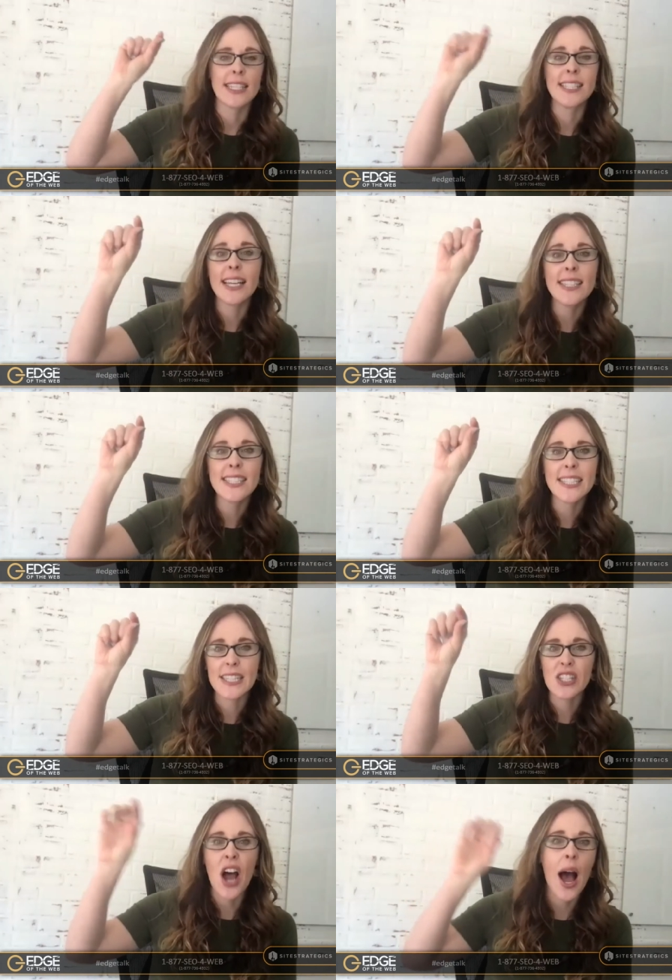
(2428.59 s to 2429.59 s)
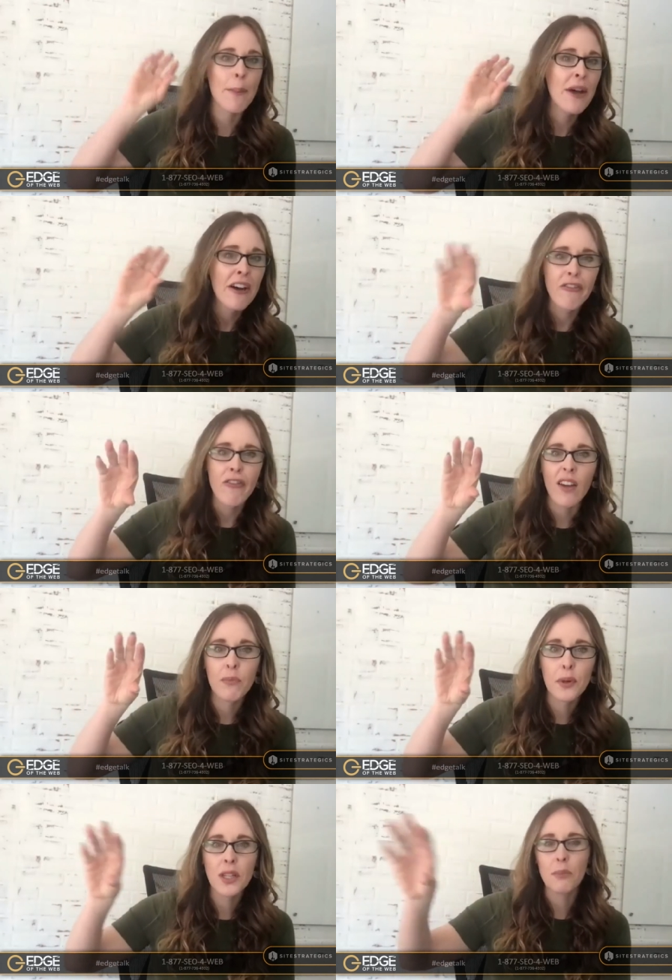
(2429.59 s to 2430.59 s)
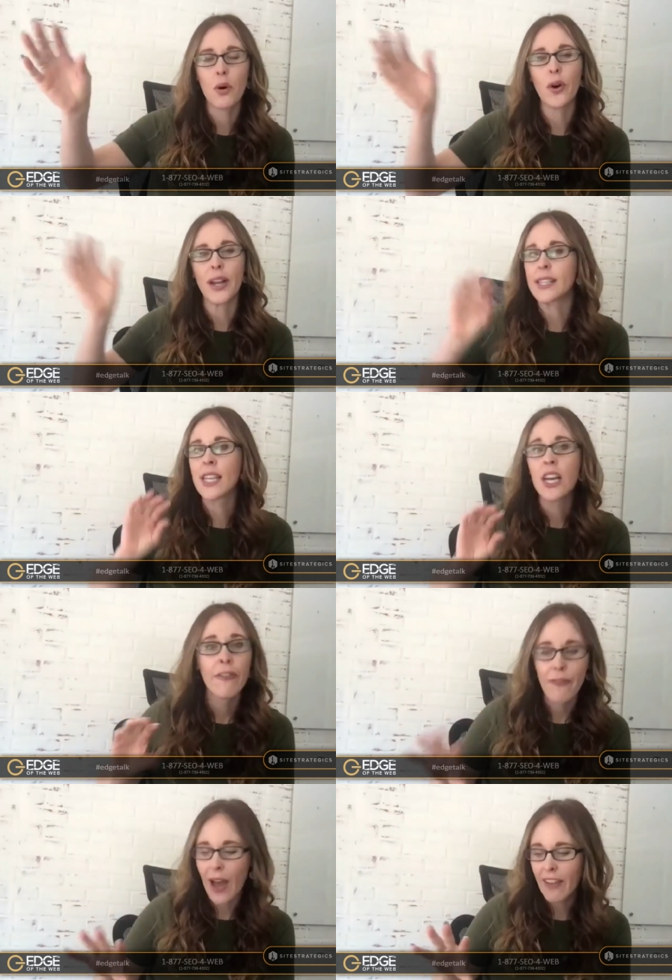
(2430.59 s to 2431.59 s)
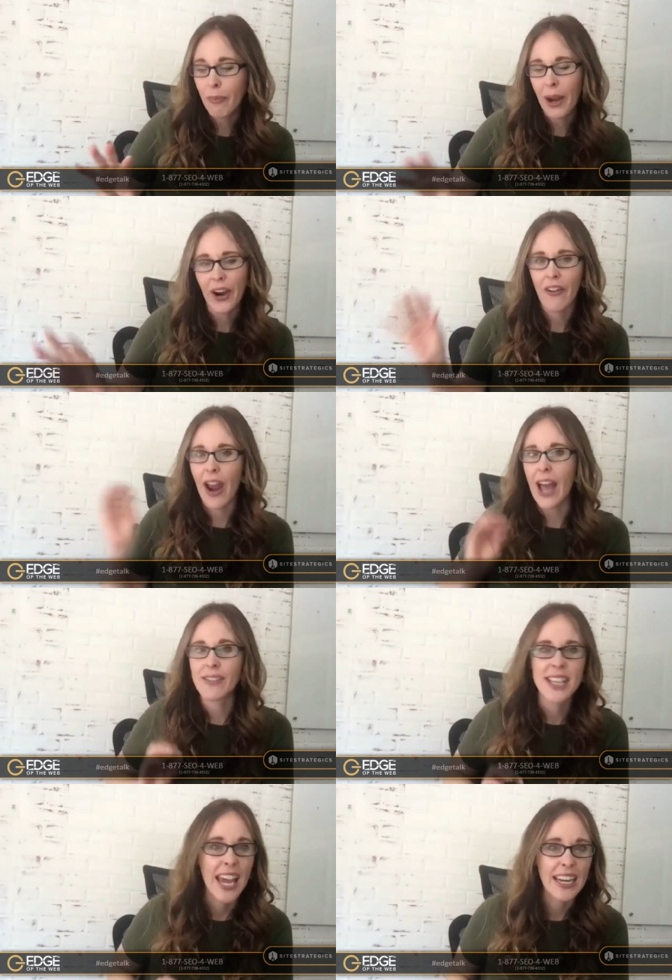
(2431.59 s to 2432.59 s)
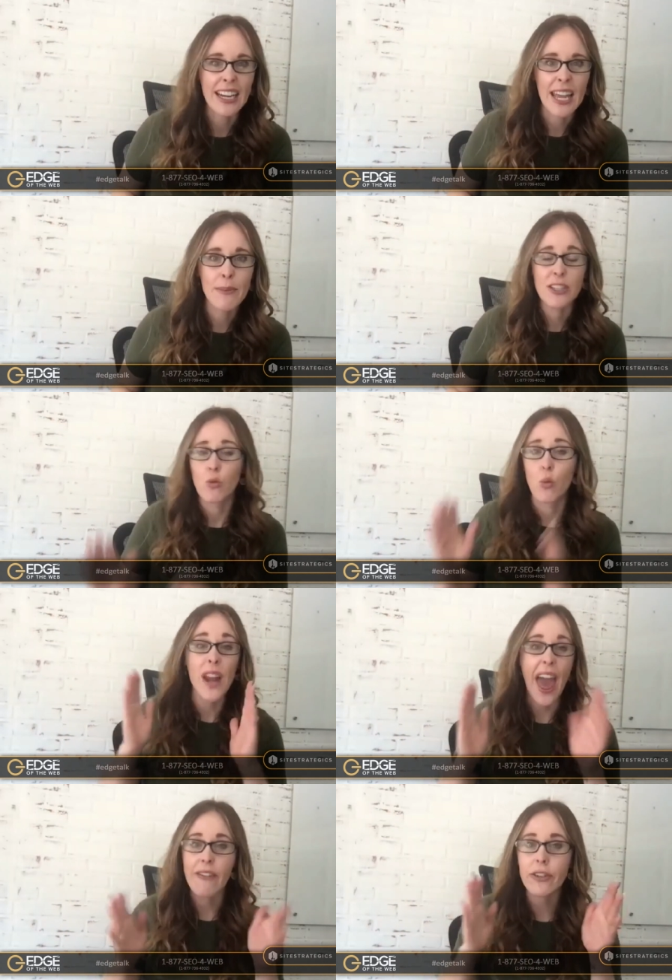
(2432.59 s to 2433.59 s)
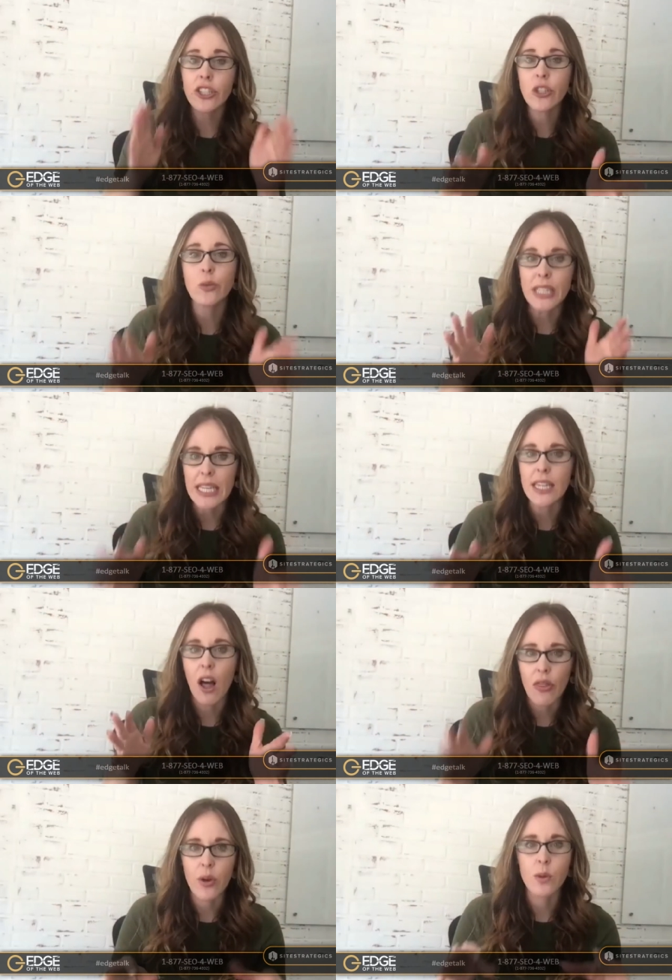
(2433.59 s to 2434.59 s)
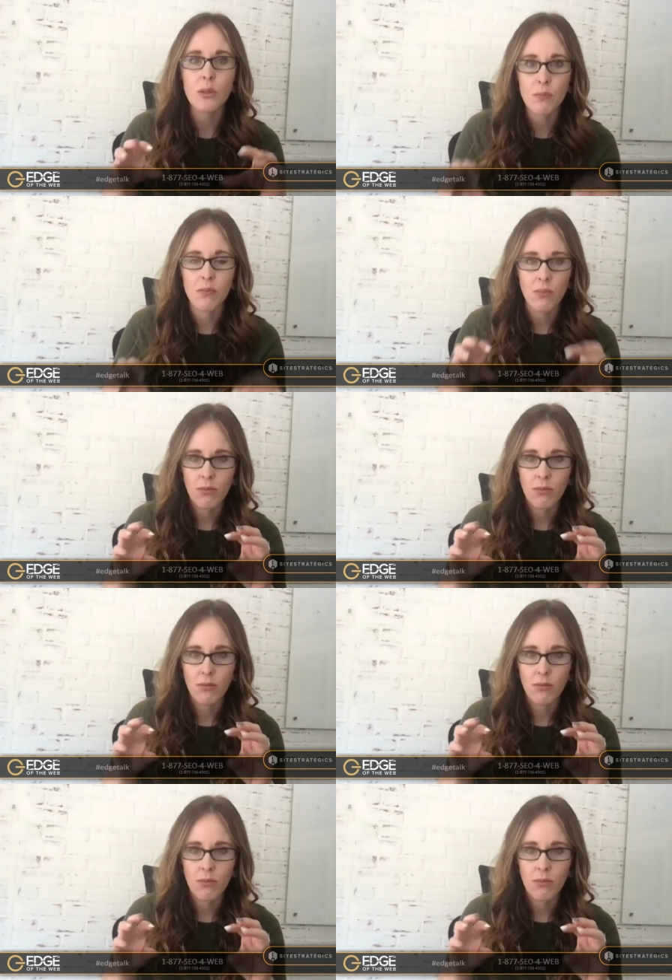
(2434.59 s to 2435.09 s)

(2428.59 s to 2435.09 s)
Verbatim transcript: a sentence at the top five bullet points five paragraphs and an image whatever you did on those